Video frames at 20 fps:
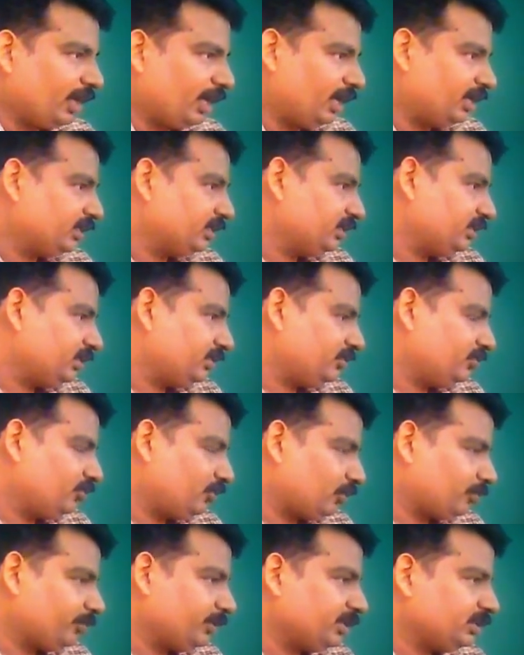and the
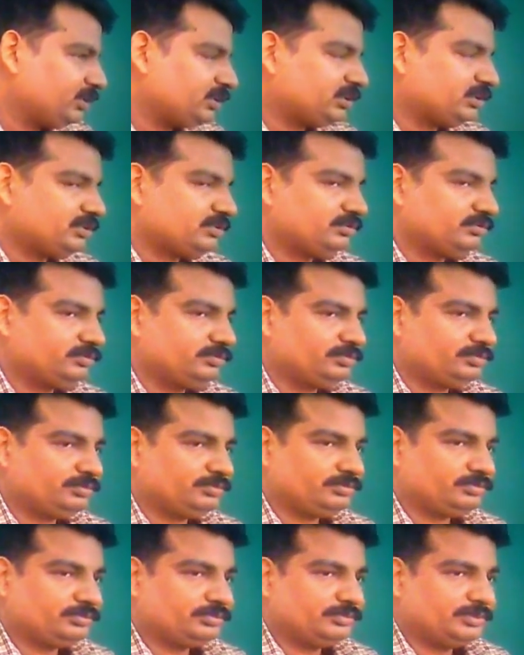government,
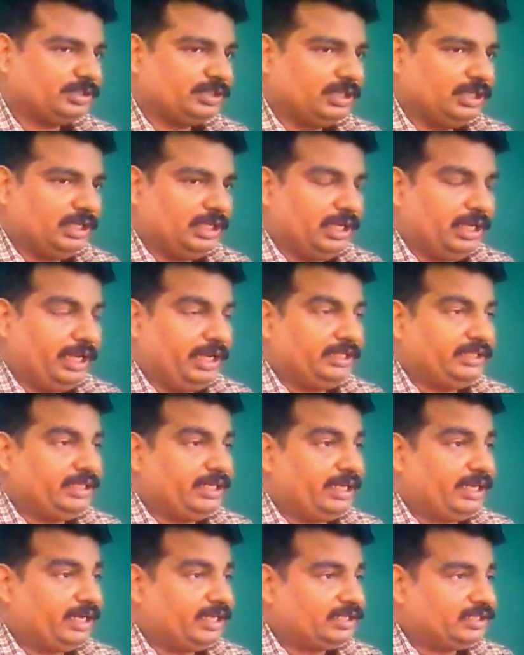and the
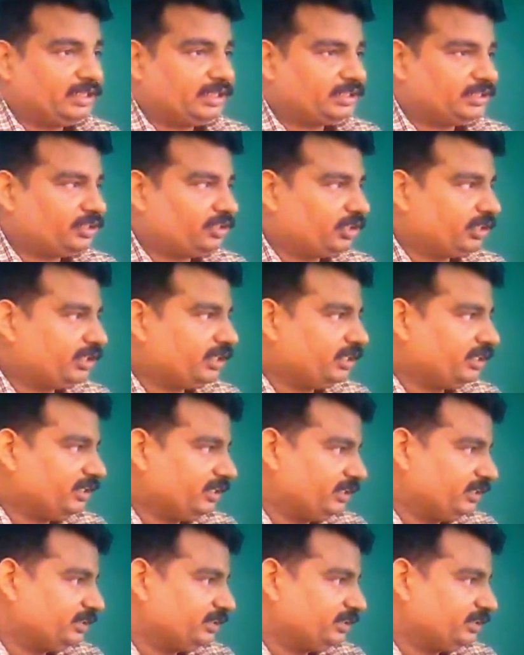another authority